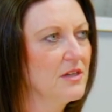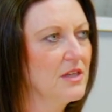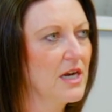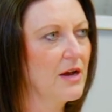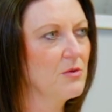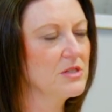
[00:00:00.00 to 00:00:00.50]

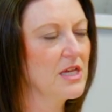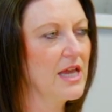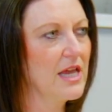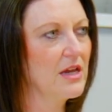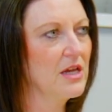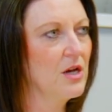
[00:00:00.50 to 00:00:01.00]
that I was,
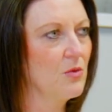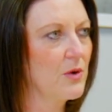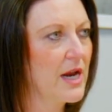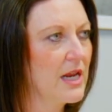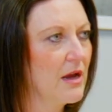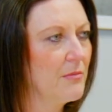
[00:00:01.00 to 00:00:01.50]

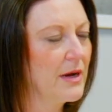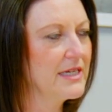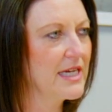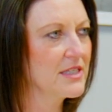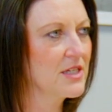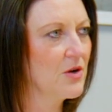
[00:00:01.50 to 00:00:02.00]
riding on my
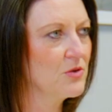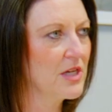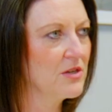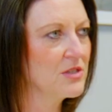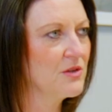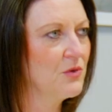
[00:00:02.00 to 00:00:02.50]
dad's
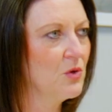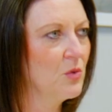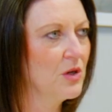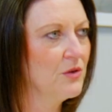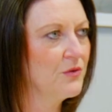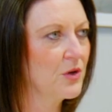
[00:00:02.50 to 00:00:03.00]
coattails, if you
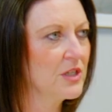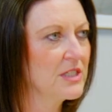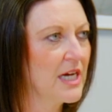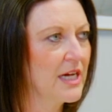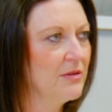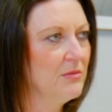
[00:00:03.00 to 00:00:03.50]
will, for a
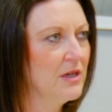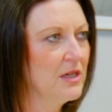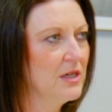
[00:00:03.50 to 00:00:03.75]
time.